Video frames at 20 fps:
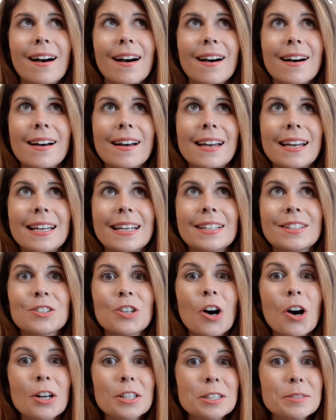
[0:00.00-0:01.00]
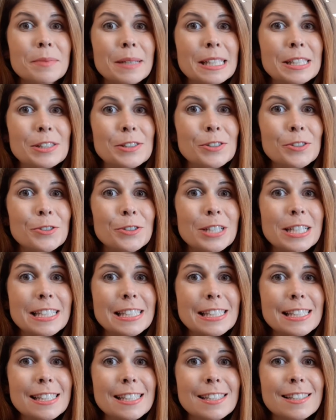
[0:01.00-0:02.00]
I talk to my
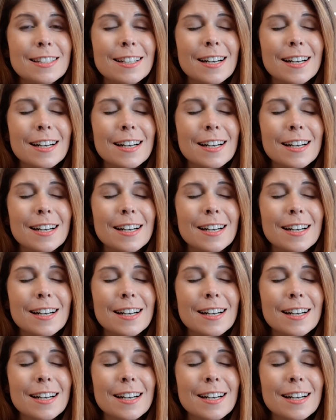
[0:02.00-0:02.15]
students.